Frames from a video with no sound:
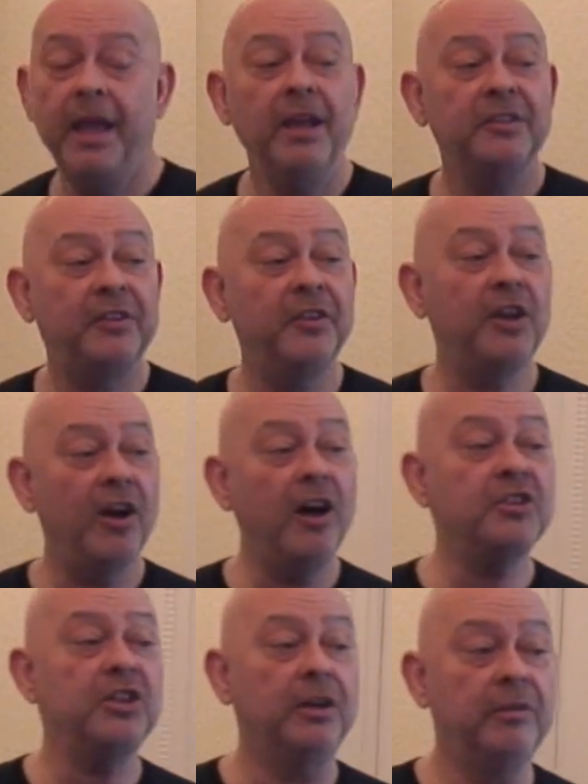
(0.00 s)
So The
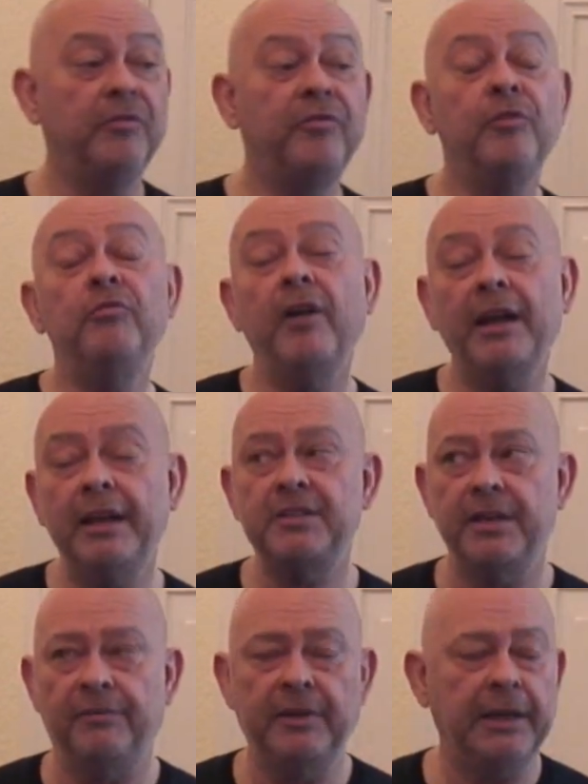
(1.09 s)
Guardian, for
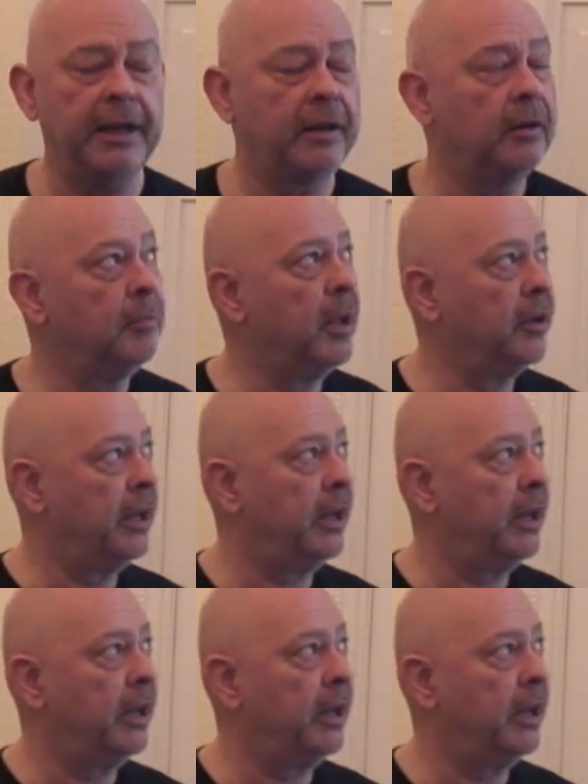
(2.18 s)
relatively little money,